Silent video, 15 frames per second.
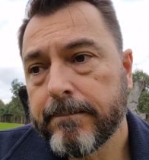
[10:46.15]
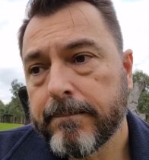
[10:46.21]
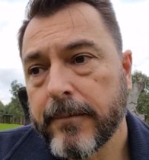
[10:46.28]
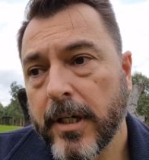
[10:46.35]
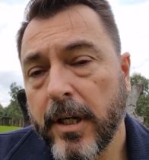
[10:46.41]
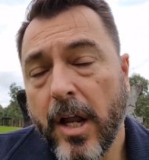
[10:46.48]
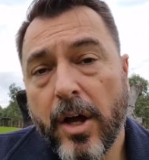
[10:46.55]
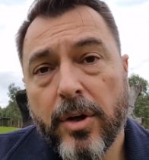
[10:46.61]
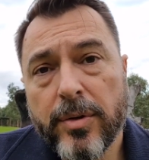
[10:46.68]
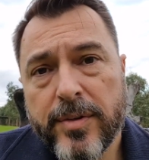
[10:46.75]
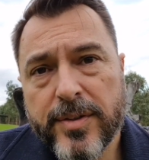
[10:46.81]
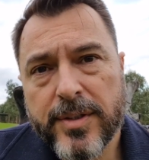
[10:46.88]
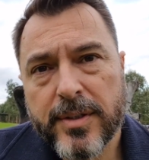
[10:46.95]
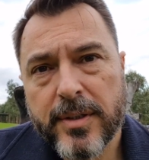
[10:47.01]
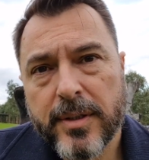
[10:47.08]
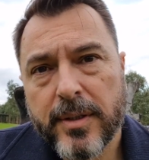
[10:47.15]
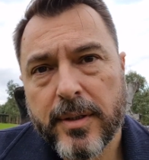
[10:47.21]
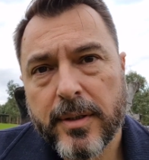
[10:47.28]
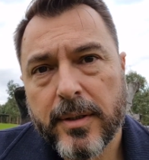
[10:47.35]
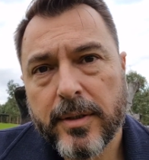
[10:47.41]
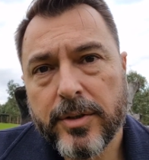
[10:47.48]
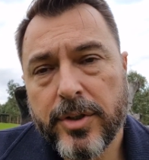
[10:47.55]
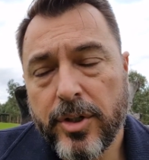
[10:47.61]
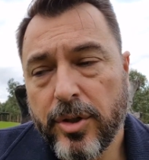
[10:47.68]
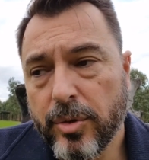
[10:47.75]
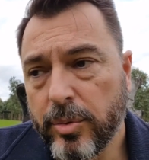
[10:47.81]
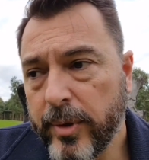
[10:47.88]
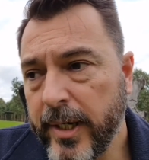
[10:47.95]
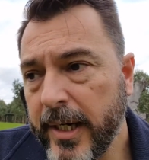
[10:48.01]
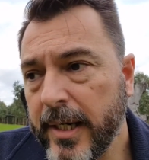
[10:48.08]
Clothes? Do you
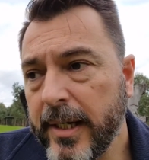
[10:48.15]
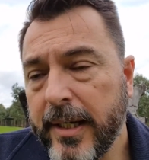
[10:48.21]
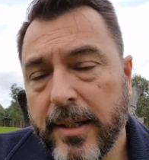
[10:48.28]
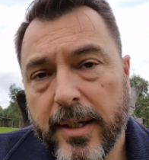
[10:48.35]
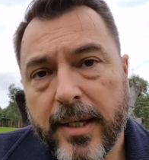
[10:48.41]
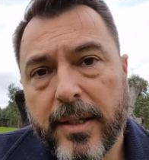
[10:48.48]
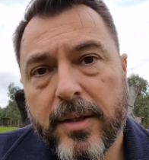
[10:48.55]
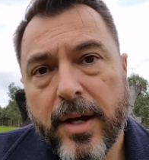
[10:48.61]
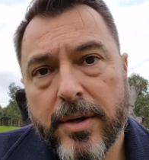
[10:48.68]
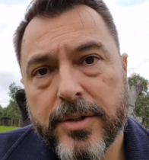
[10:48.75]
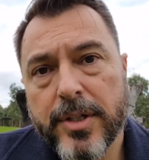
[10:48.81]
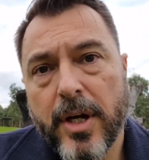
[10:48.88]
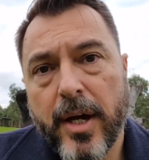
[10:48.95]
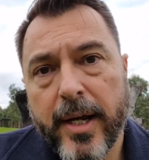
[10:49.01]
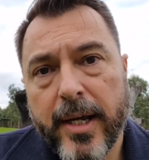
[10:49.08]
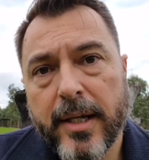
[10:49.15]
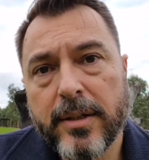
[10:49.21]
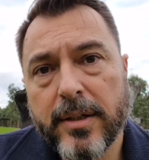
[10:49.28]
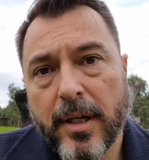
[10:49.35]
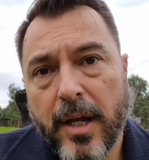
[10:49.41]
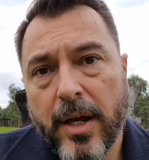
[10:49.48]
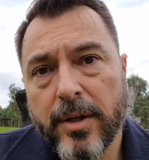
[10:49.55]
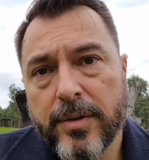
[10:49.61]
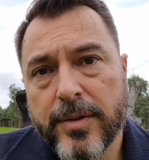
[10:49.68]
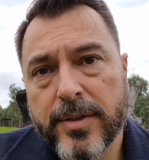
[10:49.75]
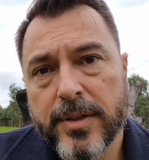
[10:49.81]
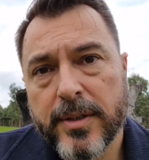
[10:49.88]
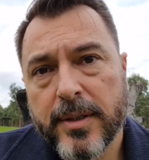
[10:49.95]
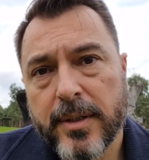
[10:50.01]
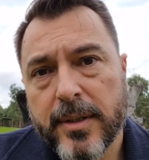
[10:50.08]
really need those high-end clothes?
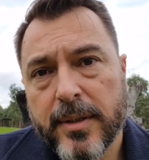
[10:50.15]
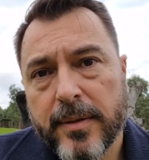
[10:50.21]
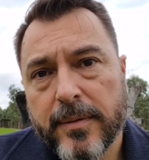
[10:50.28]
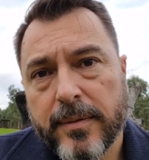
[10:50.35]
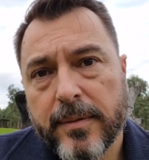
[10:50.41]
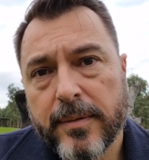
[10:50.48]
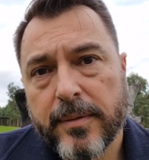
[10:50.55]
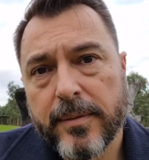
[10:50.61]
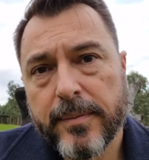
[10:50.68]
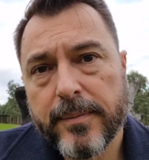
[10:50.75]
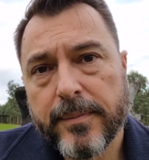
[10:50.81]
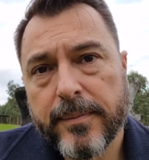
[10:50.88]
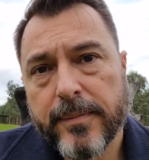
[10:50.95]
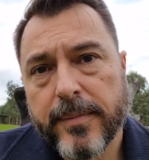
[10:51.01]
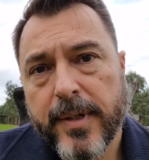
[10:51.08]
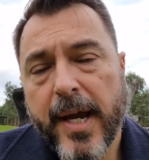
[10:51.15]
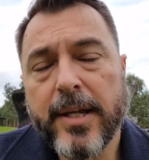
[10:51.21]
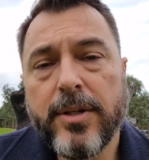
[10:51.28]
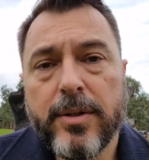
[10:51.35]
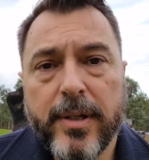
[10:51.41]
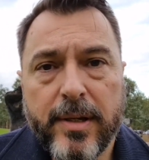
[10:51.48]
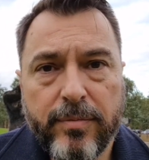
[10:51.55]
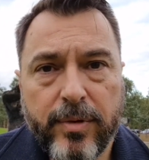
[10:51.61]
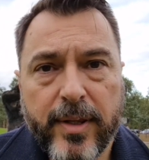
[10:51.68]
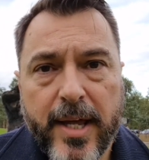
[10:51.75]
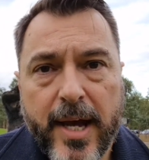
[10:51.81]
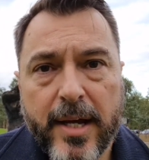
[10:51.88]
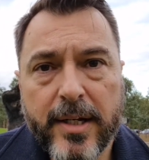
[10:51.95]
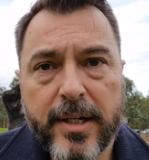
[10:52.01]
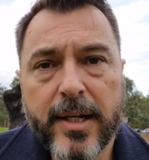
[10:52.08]
Can you live
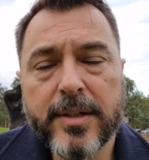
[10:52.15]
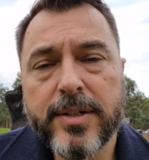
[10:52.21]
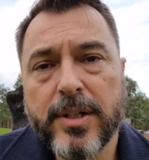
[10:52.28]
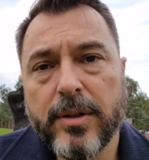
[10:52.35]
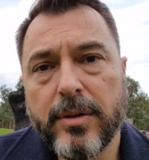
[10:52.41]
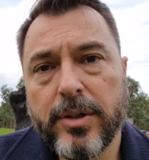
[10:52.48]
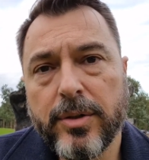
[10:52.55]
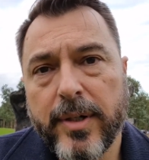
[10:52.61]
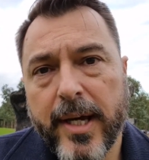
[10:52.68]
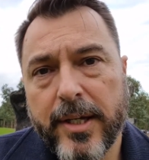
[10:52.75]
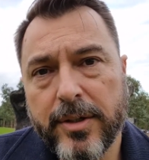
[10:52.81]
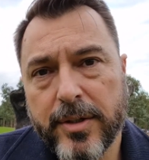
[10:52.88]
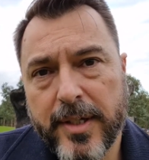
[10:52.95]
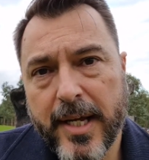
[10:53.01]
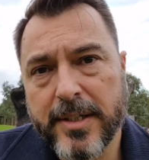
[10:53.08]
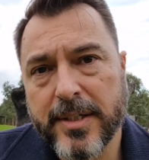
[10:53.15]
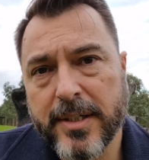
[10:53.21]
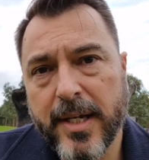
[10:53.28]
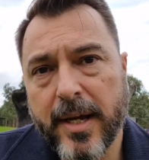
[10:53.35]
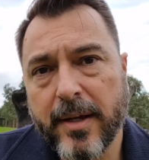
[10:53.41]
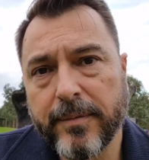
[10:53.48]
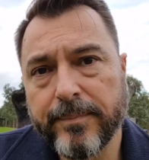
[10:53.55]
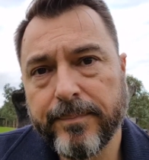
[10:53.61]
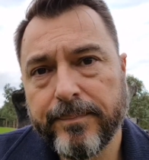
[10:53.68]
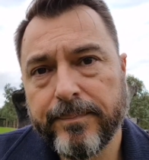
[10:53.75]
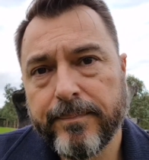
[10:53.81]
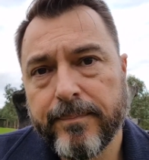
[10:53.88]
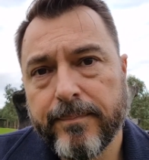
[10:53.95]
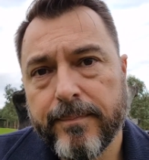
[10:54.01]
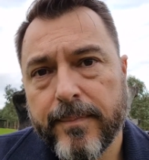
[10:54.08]
without it until you get your debts down?
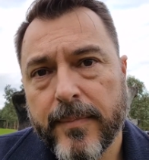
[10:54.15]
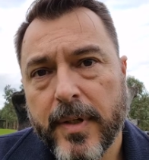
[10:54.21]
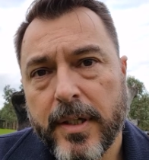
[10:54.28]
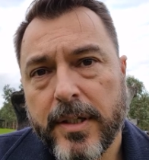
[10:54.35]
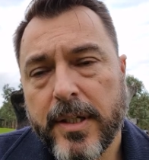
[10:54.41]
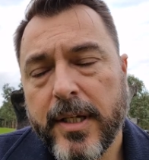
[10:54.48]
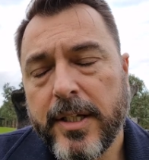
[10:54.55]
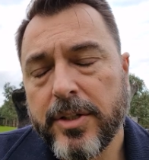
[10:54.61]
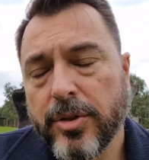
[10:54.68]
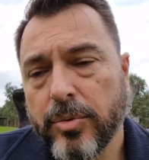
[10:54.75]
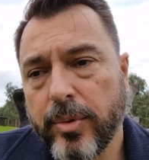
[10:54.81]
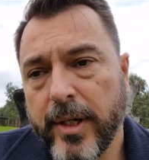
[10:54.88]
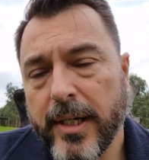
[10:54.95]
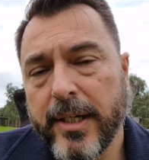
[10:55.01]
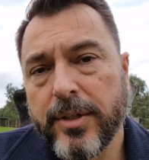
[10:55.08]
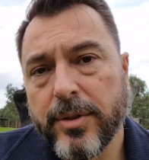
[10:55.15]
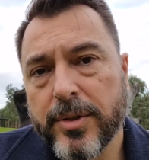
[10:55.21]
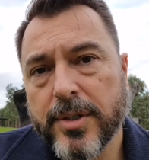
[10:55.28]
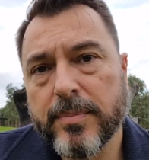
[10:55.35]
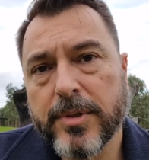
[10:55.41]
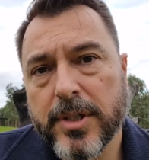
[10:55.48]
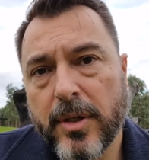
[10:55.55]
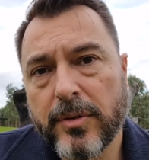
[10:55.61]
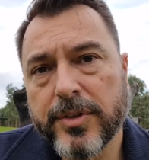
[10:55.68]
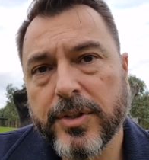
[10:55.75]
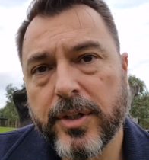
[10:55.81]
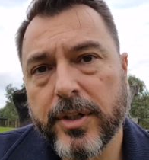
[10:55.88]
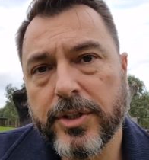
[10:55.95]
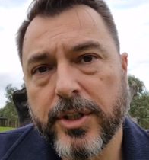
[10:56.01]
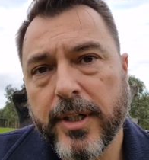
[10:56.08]
You need to really do some soul
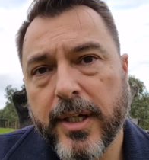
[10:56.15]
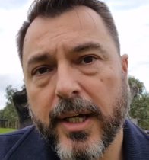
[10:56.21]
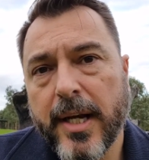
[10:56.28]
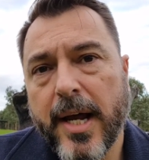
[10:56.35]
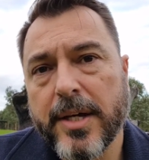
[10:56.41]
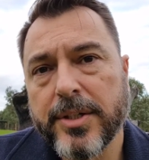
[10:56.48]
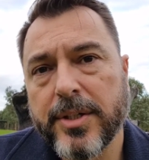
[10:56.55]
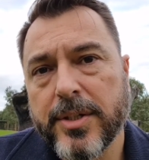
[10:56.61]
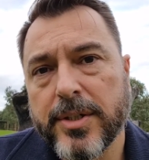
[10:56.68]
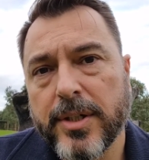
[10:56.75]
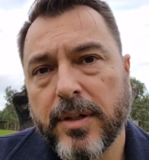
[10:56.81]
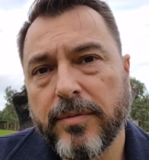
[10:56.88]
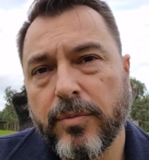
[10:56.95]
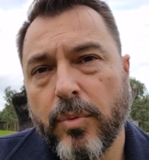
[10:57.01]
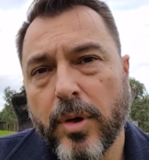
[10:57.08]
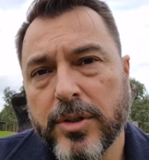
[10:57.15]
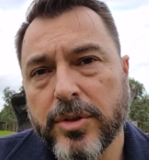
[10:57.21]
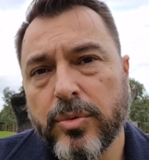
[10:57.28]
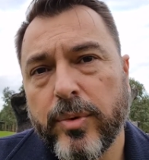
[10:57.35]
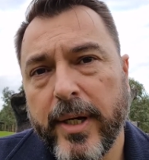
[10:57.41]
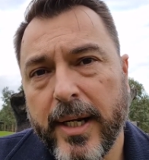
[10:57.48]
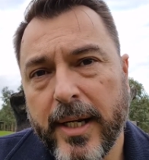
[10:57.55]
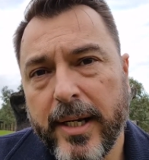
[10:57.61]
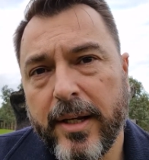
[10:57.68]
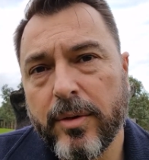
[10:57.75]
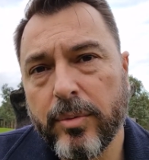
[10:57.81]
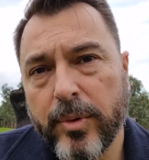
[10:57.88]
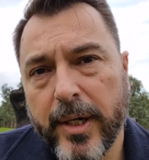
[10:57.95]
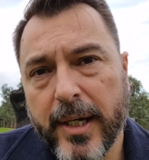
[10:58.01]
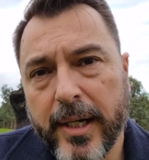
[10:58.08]
searching and ask yourself what's really,
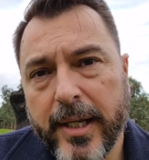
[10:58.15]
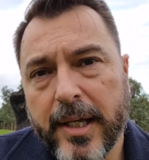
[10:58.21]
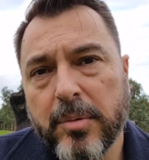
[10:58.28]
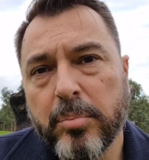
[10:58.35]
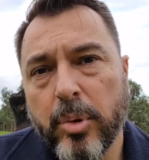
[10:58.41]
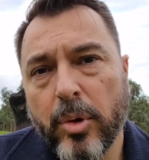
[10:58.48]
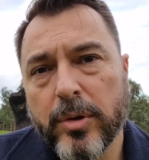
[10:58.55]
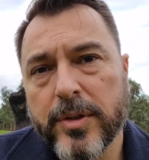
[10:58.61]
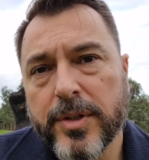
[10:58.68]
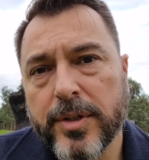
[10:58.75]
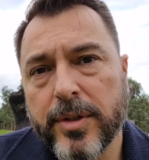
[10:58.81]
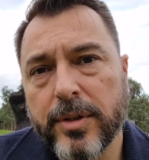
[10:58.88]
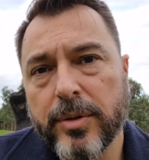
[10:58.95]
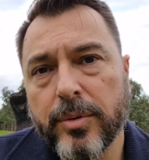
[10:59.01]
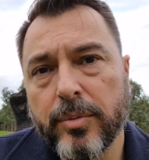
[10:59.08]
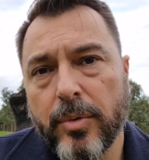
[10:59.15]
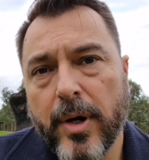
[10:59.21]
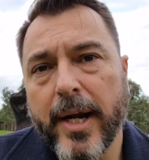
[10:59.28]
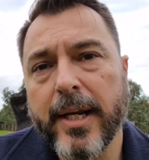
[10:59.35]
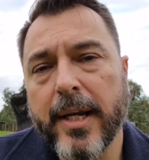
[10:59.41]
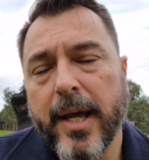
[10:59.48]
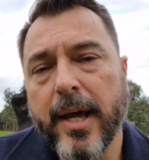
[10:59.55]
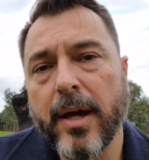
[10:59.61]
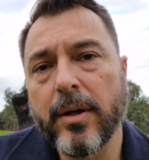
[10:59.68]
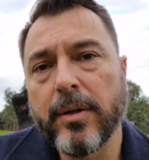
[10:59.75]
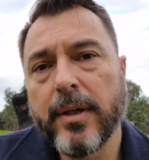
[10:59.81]
really important to you right now.